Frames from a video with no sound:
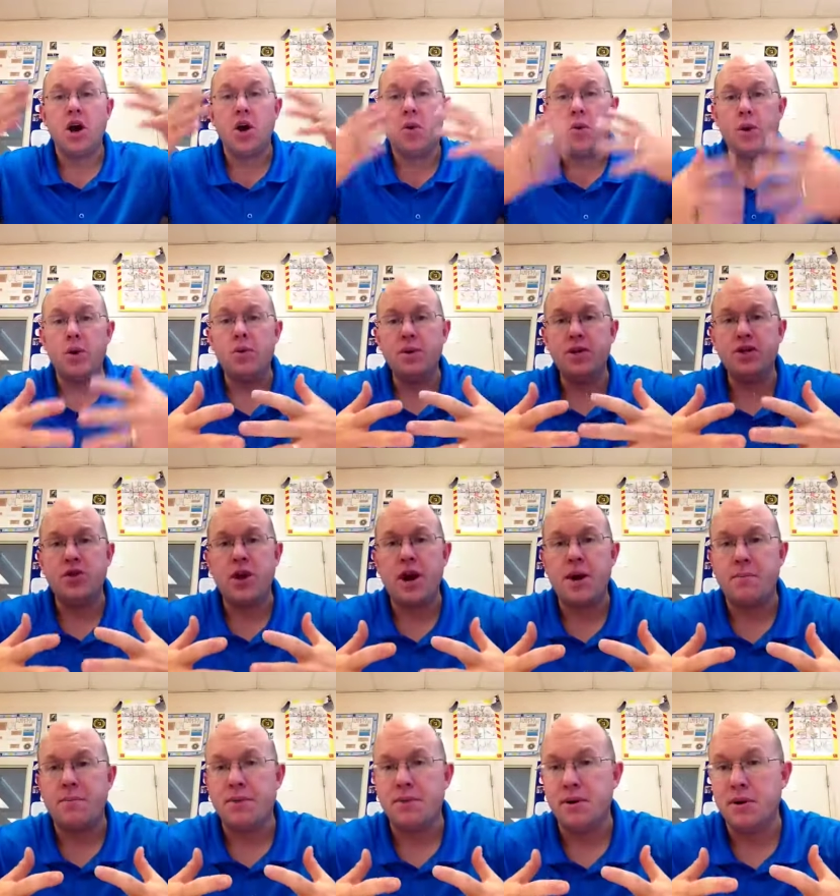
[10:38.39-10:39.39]
What are we trying
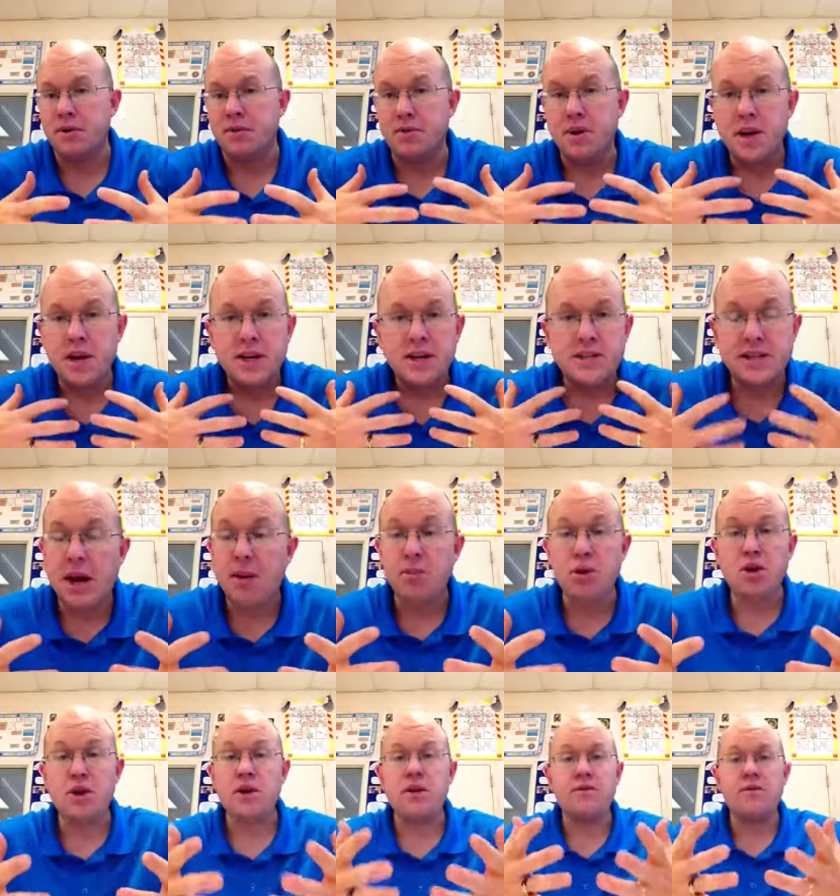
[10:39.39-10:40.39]
to prove? Stop
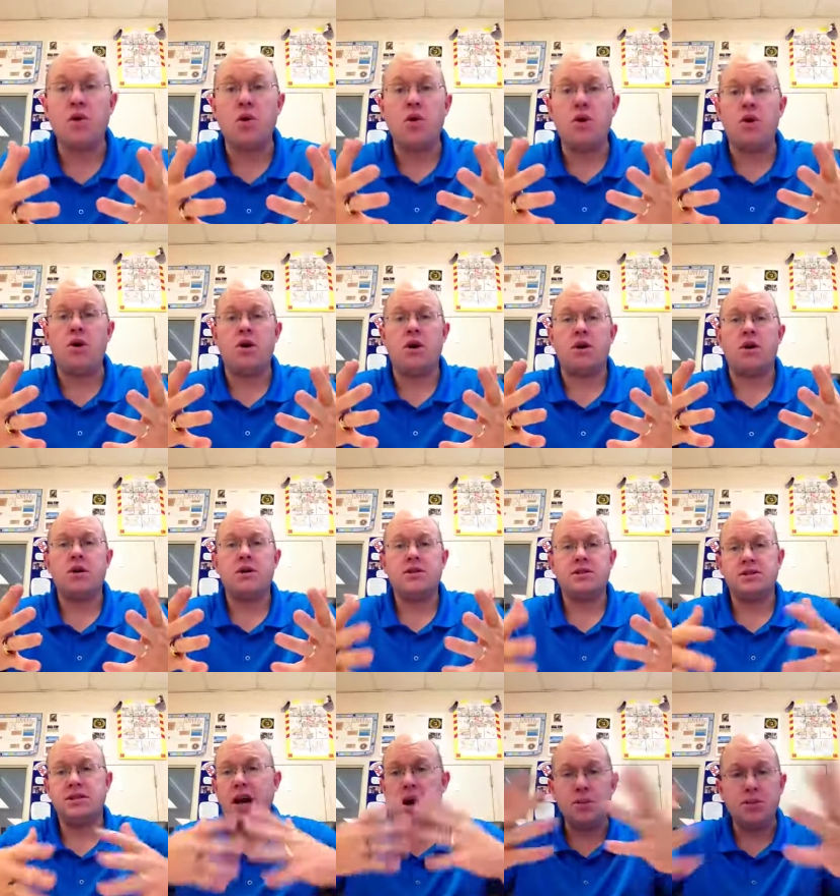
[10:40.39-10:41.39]
looking for order.
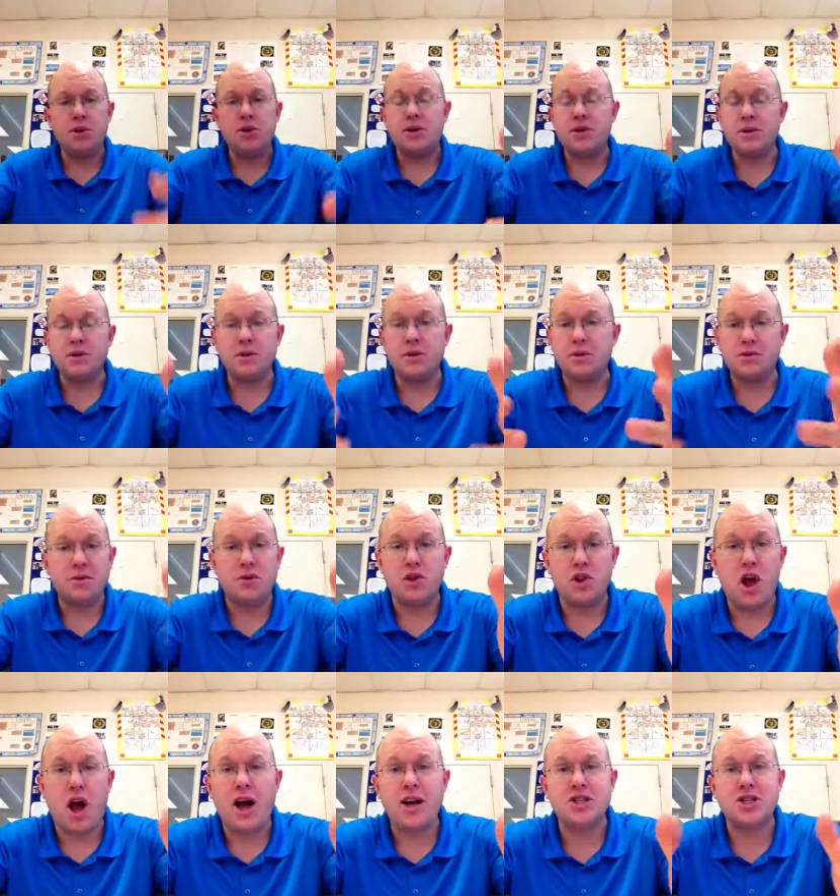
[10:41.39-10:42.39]
Stop looking for
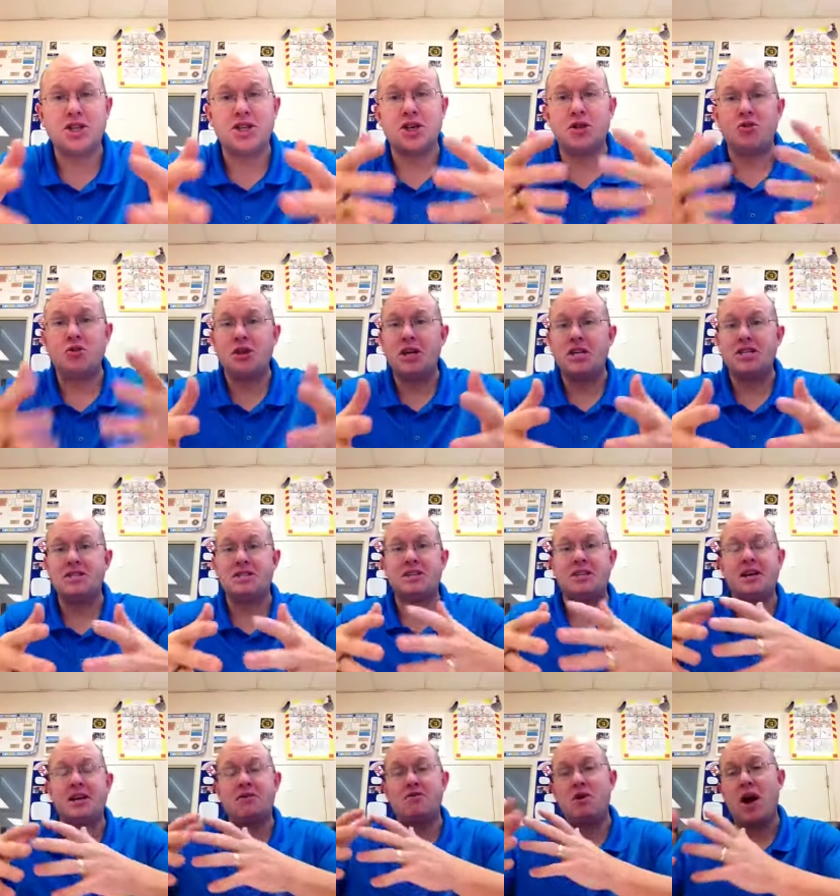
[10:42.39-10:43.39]
logic and
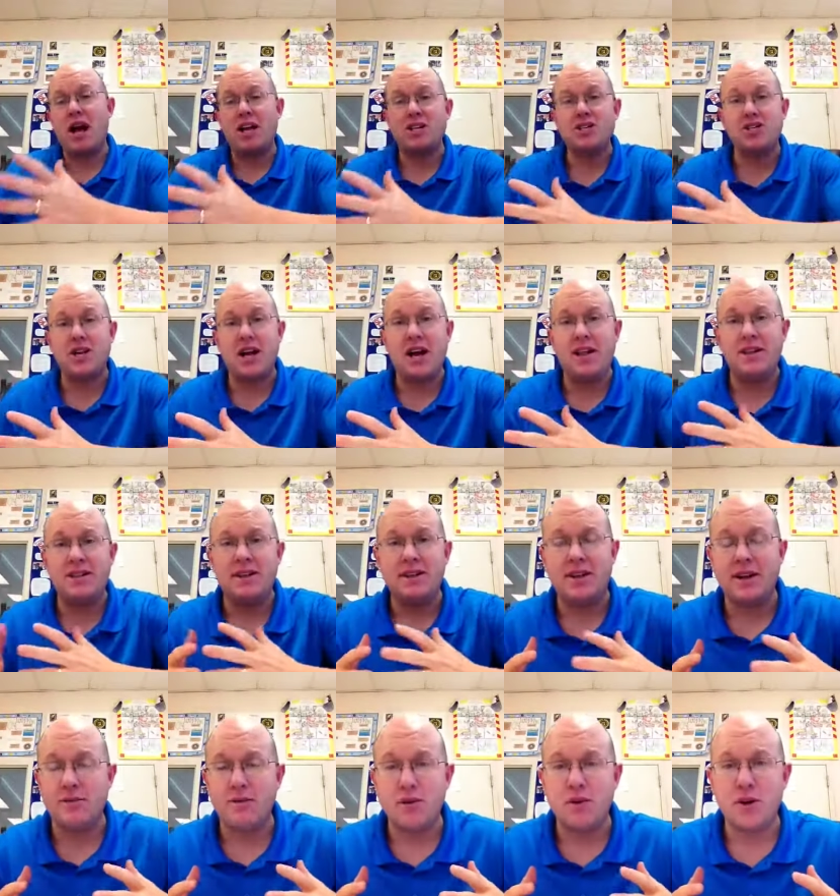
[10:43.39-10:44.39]
reason and rationality
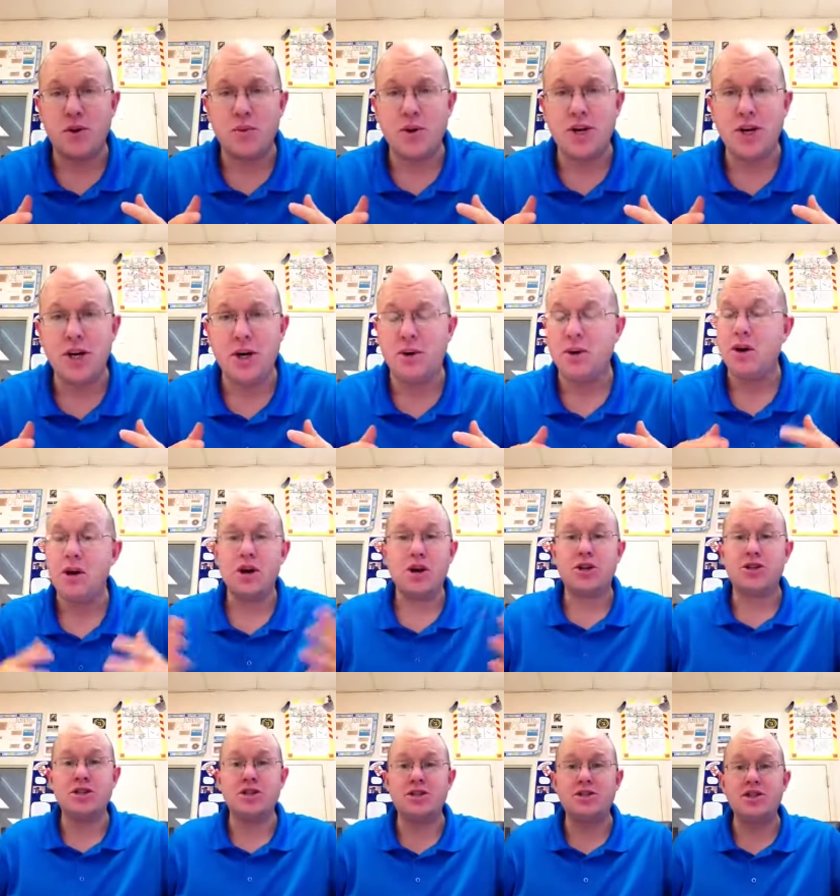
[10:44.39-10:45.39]
in everything we do
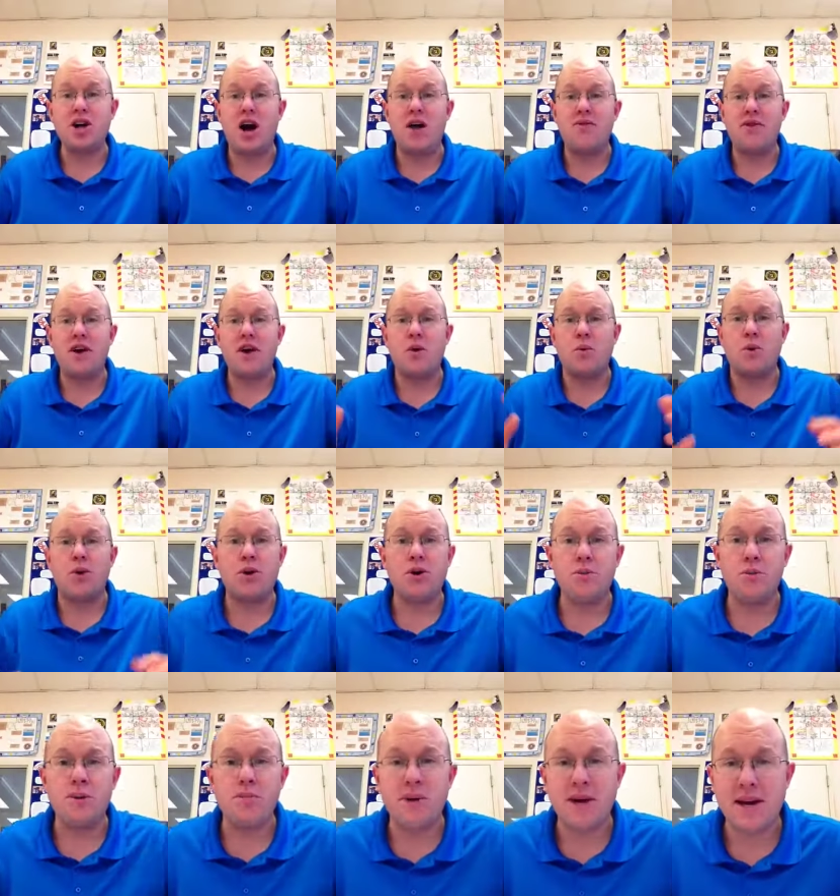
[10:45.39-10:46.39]
because it's not there. We're
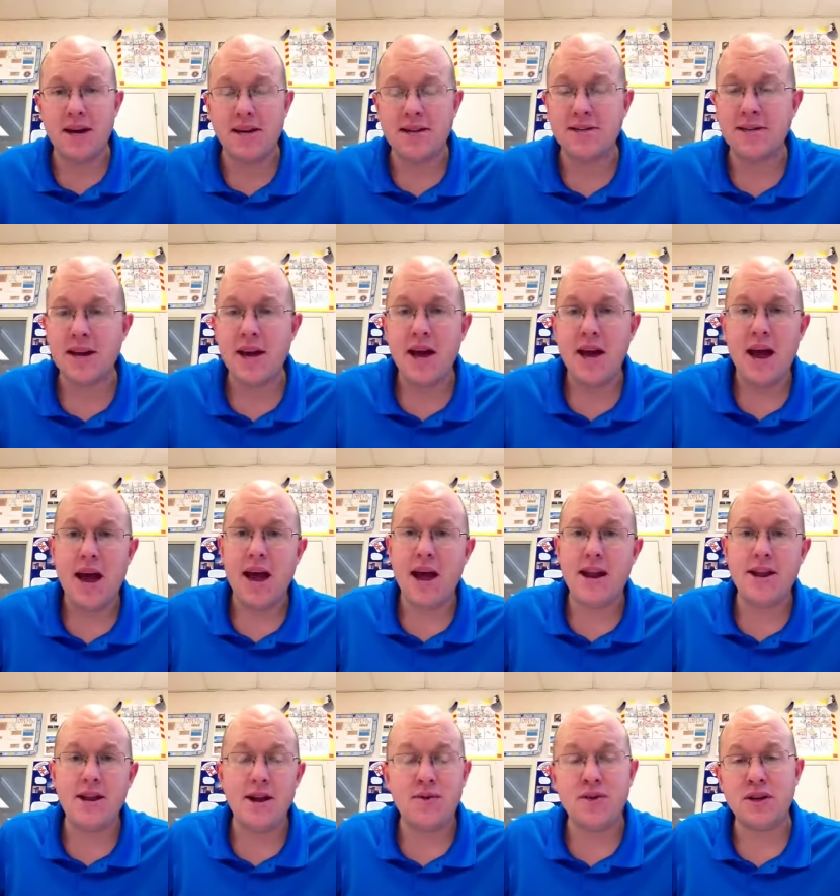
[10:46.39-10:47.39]
human beings
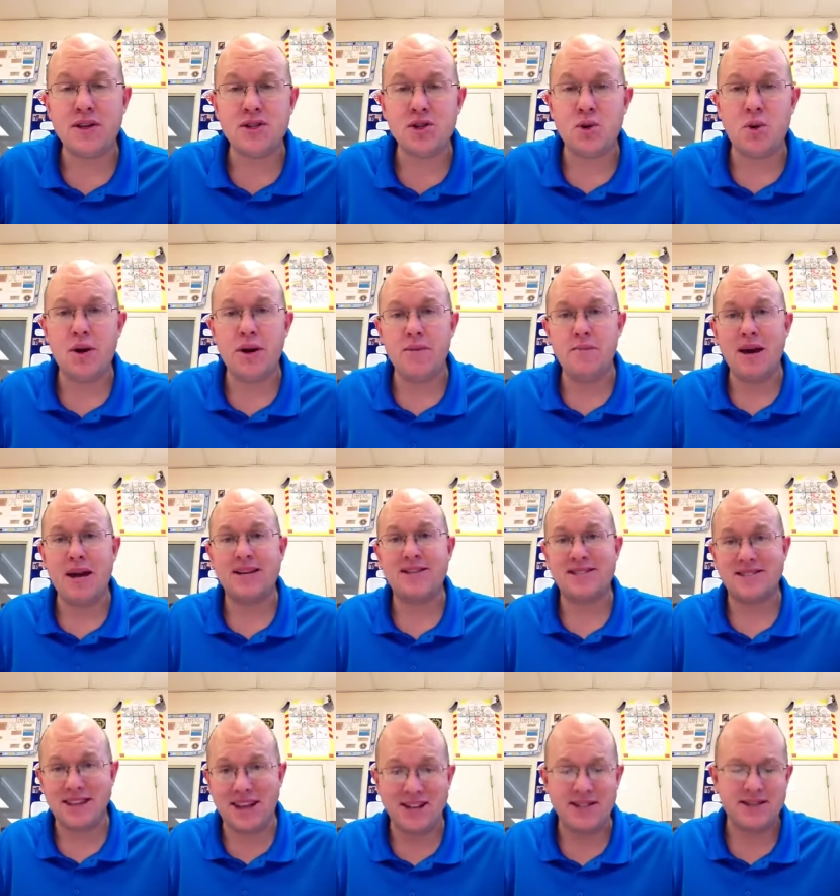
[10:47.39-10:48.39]
and nothing's going to make
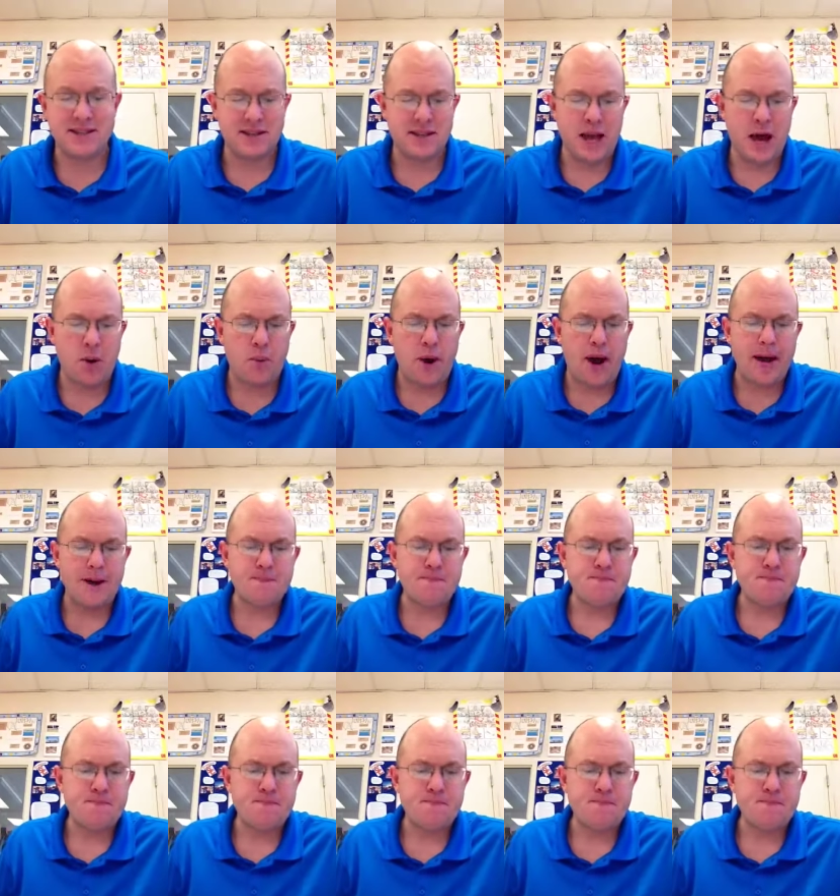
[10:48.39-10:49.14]
sense in that way.